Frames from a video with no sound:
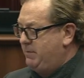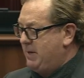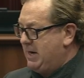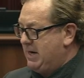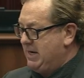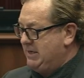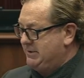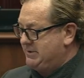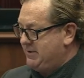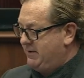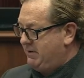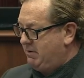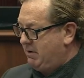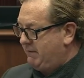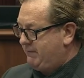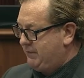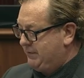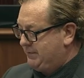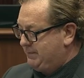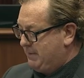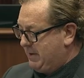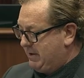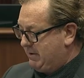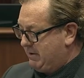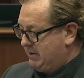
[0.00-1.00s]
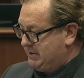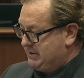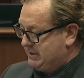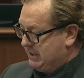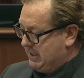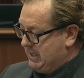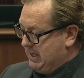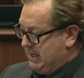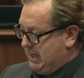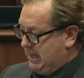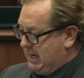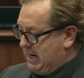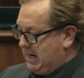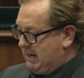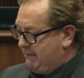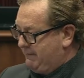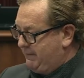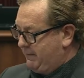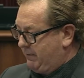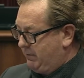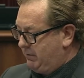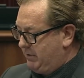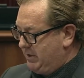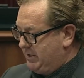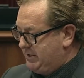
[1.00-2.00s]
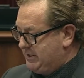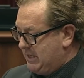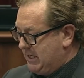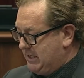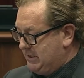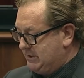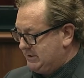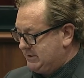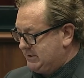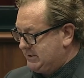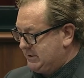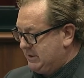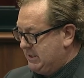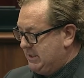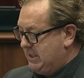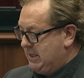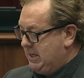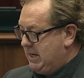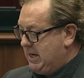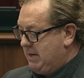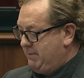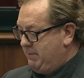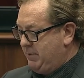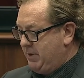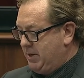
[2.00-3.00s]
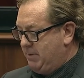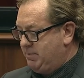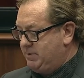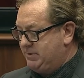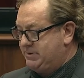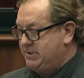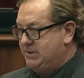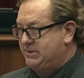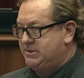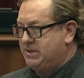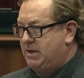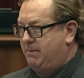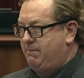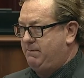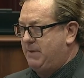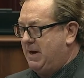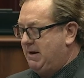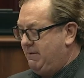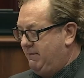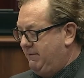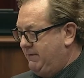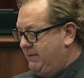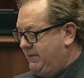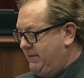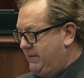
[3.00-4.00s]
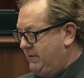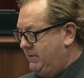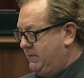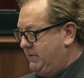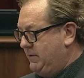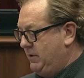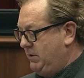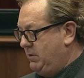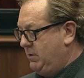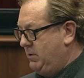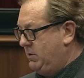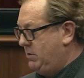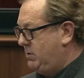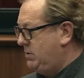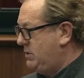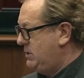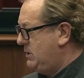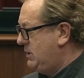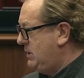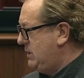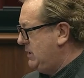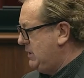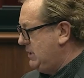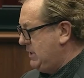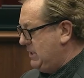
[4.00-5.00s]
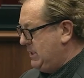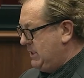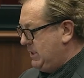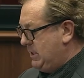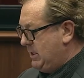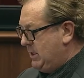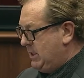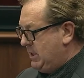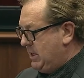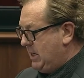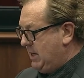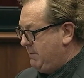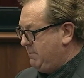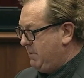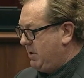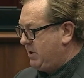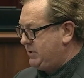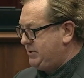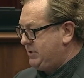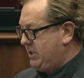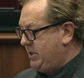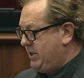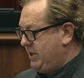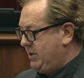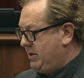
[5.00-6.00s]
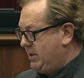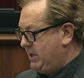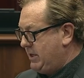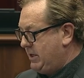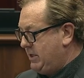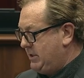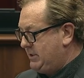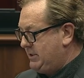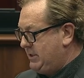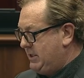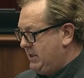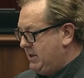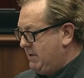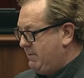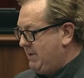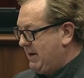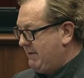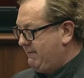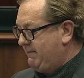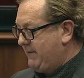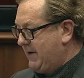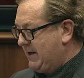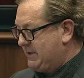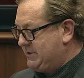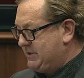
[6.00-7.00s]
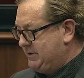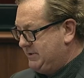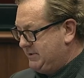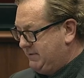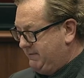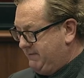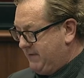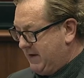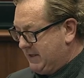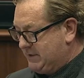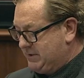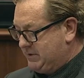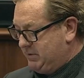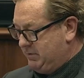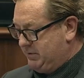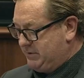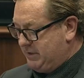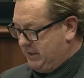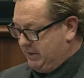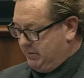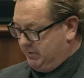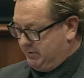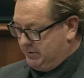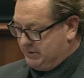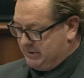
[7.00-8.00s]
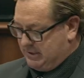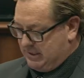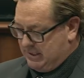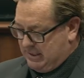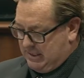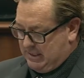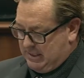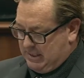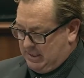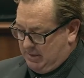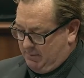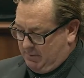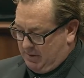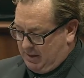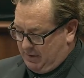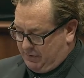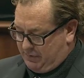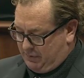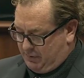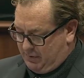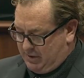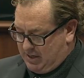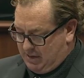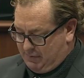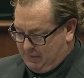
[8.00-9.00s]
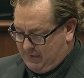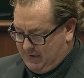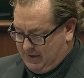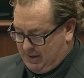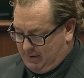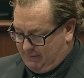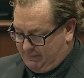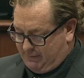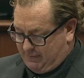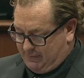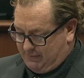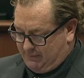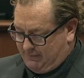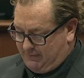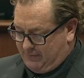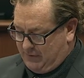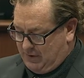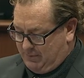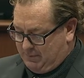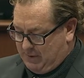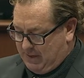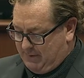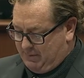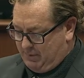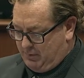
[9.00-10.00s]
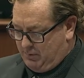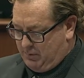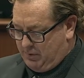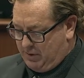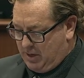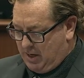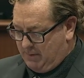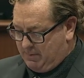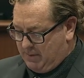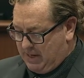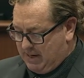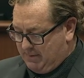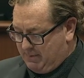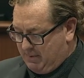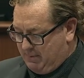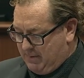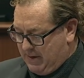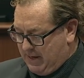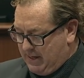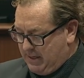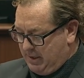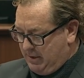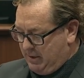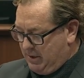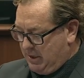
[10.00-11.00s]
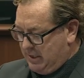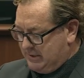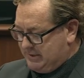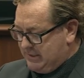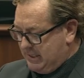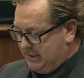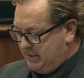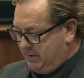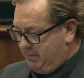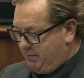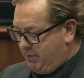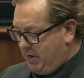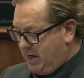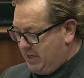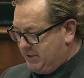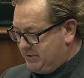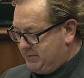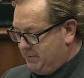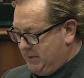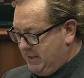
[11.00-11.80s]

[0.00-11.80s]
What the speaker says: parties and their office bearers are, for all intents and purposes, above the law. In my journey, I heard about factions and factional deals, but I thought nothing of it. Few people would open up about it. I attended branch